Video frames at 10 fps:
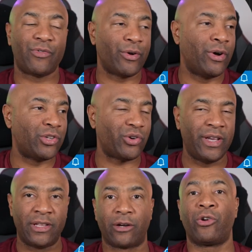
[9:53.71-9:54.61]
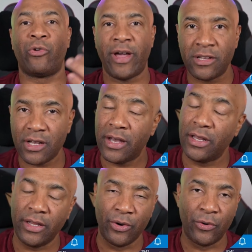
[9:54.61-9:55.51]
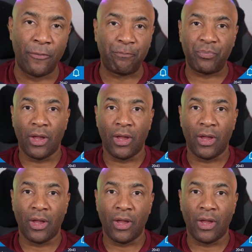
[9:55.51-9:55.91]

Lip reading: we're going to either create a new